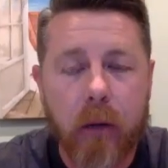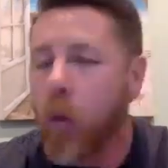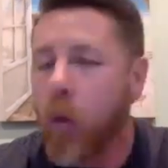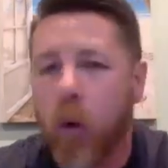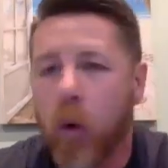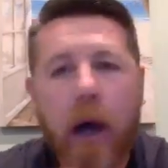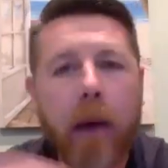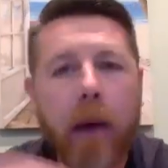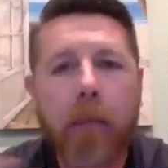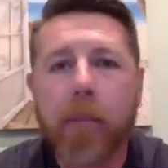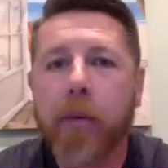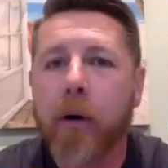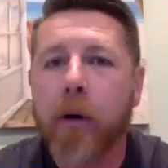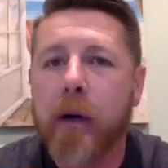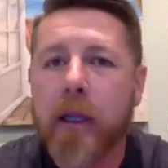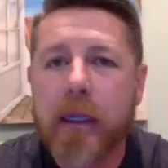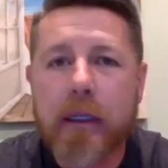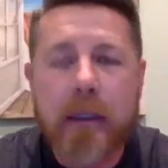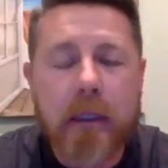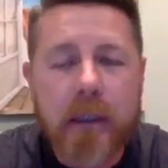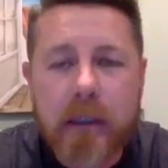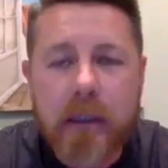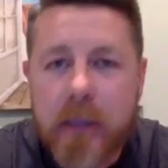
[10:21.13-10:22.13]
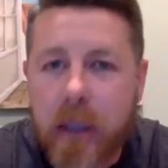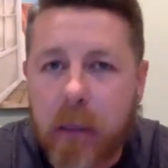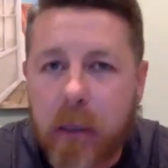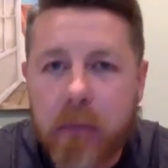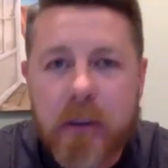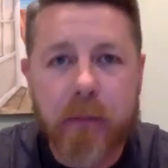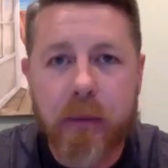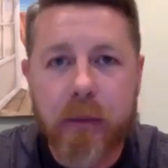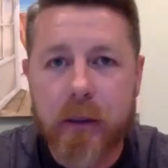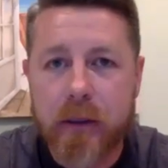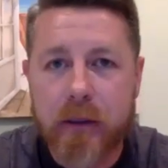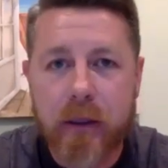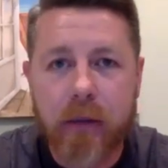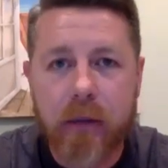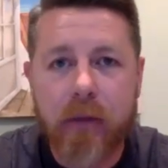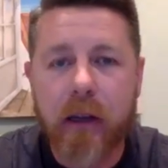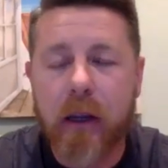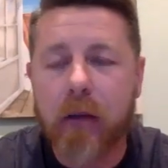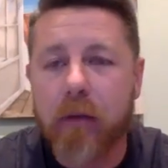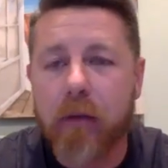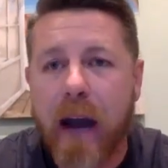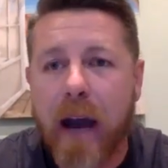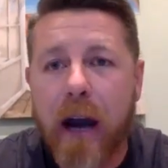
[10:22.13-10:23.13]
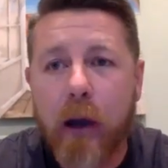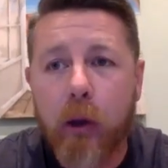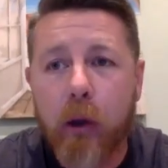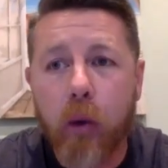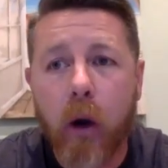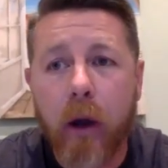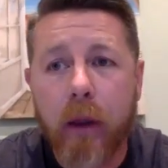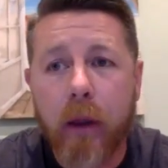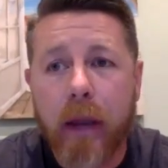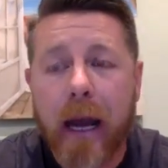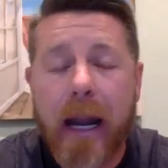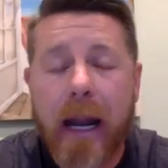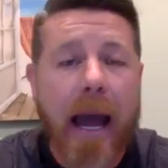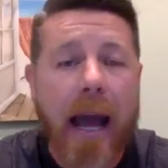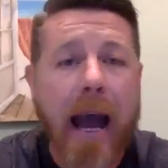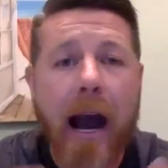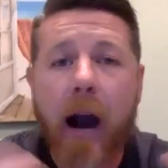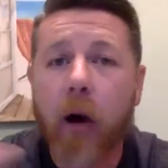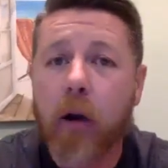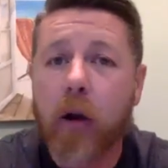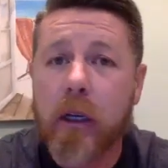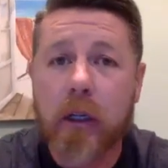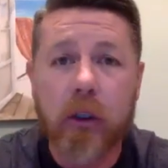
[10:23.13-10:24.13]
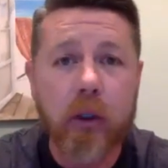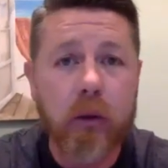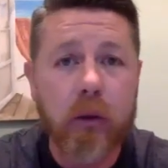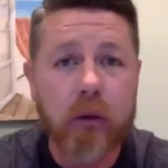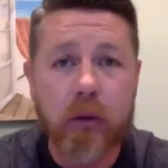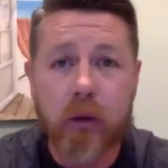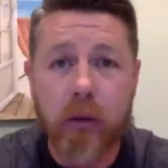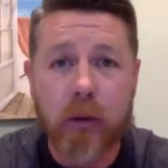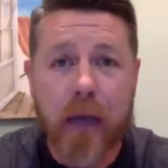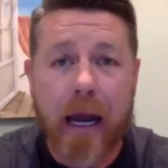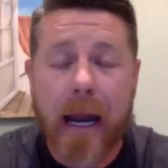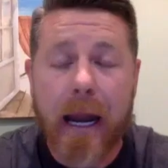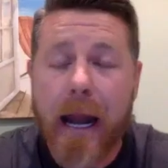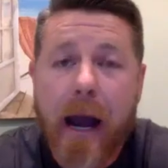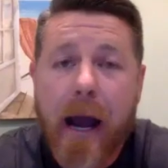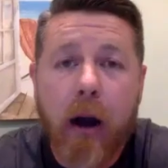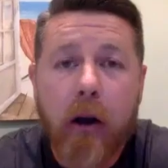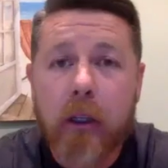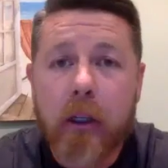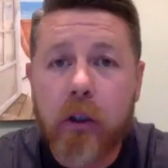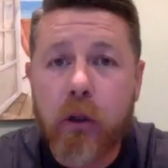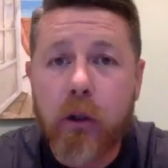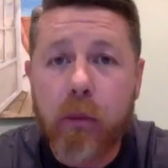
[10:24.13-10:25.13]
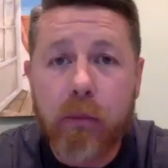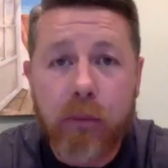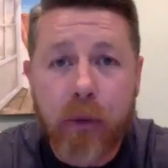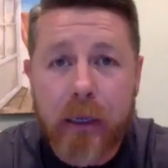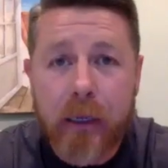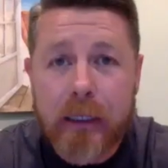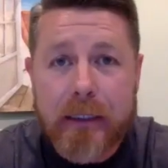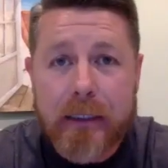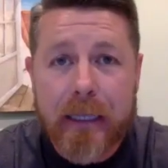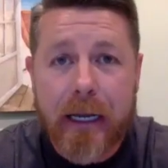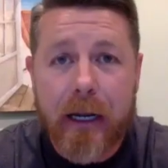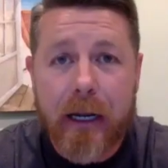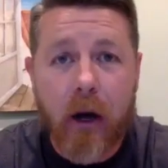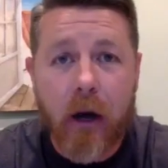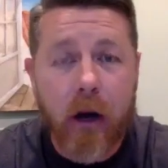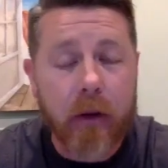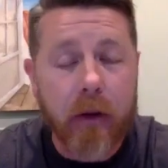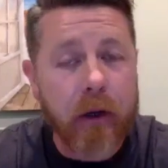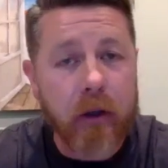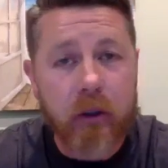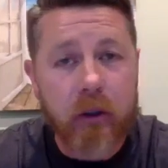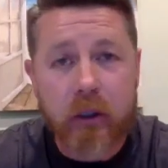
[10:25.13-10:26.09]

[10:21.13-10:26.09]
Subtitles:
We're not putting some specific value on that. How can you do that? How can you place that on there?